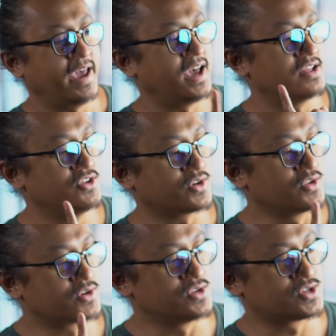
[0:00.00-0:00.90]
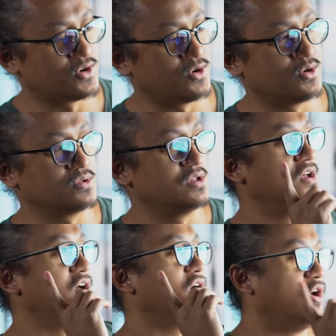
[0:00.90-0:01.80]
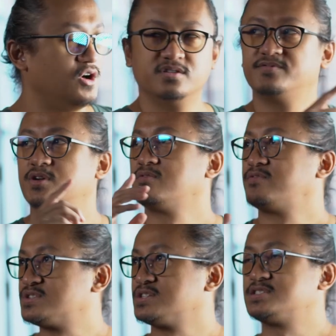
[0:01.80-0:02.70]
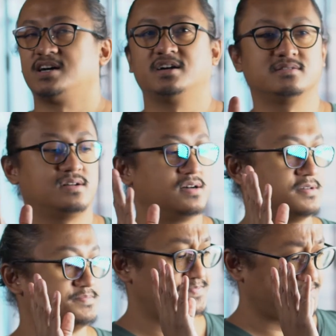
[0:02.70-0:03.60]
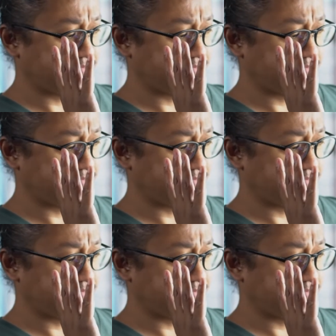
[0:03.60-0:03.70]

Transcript: and you can control all of your versatile um,